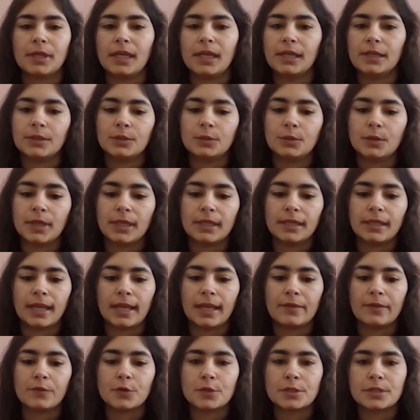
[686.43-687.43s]
A2 and
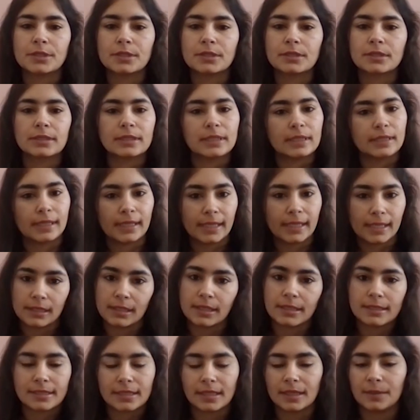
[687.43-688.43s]
I was studying at
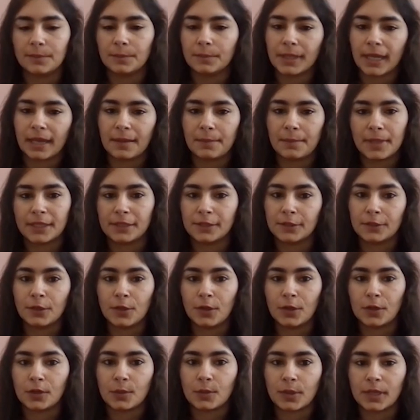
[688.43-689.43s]
the same time, I did
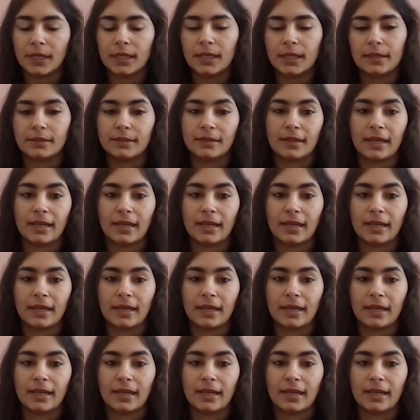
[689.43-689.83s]
not quit.